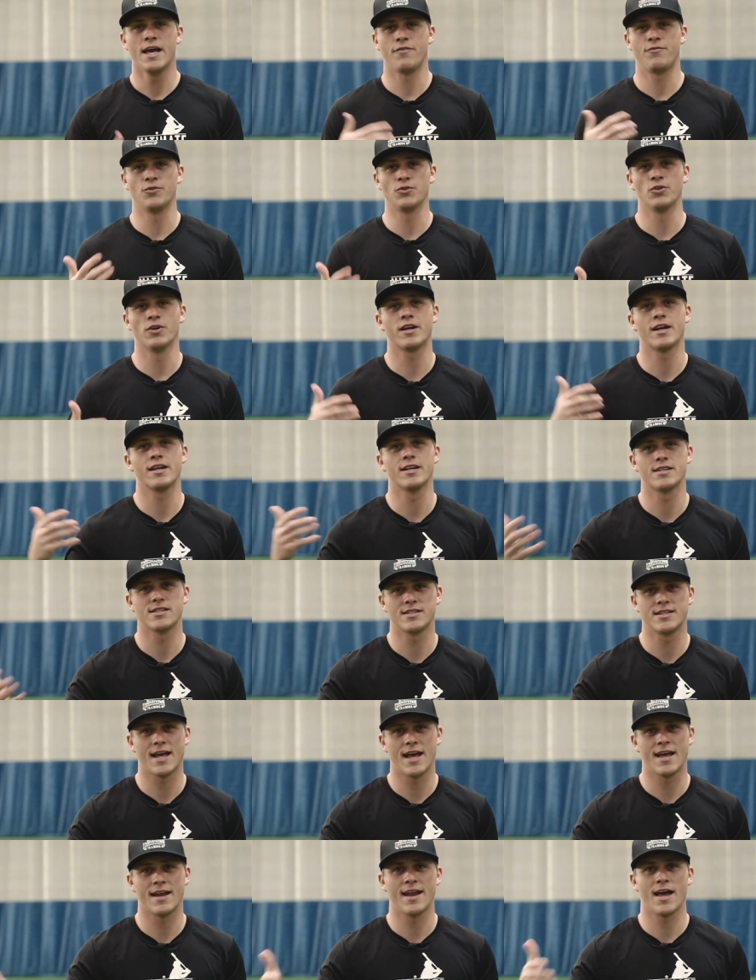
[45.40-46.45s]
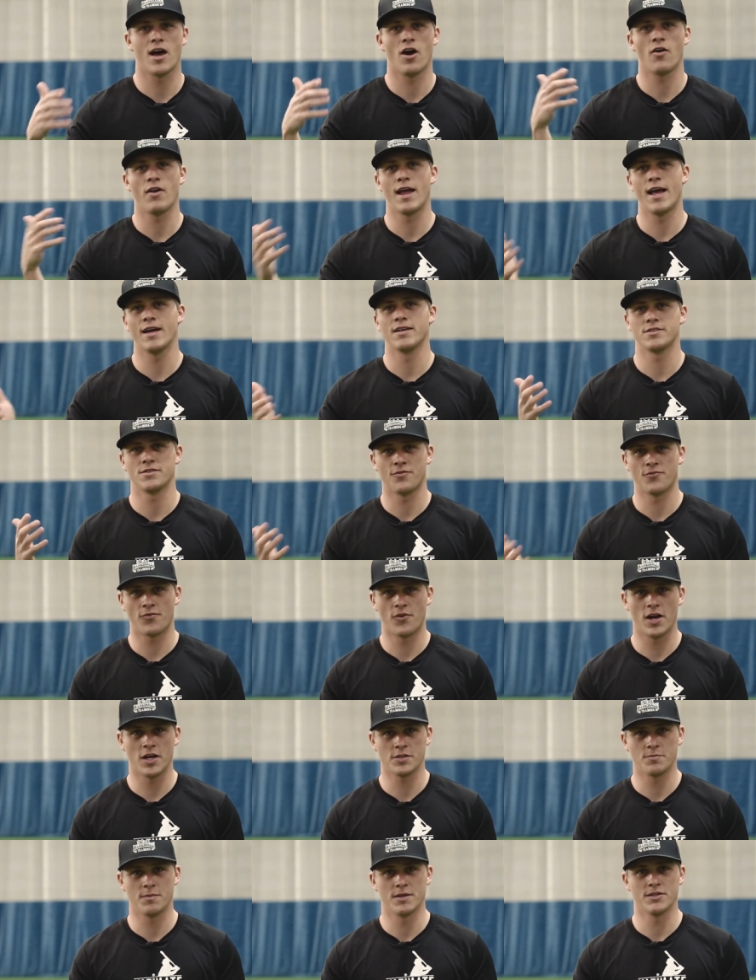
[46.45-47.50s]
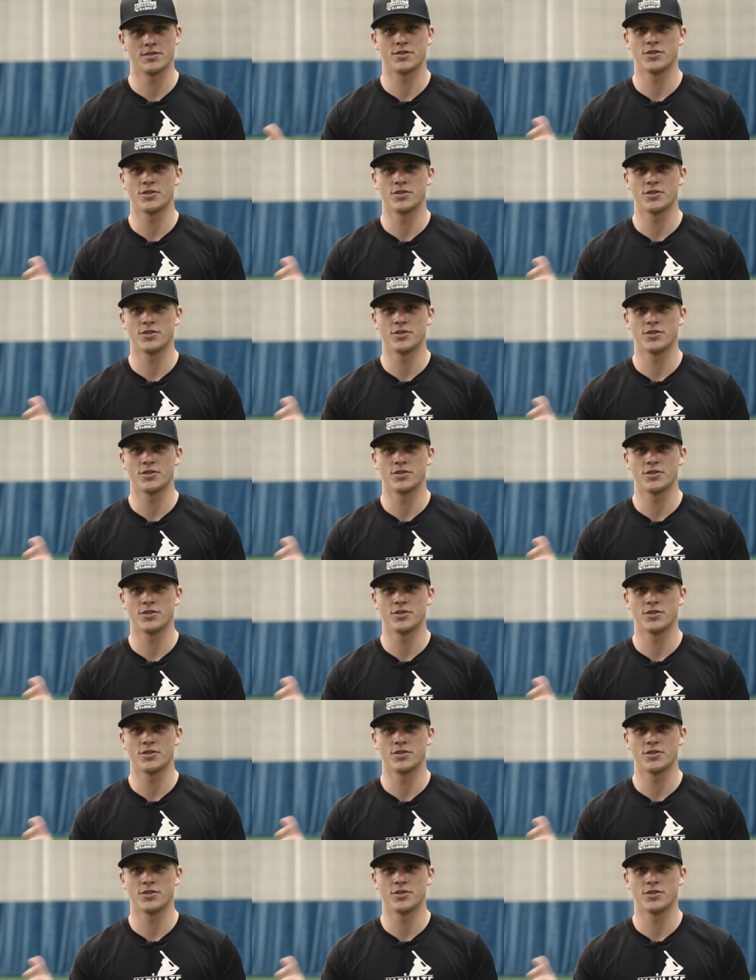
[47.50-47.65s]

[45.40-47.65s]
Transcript: if you're looking to stand out as a freshman.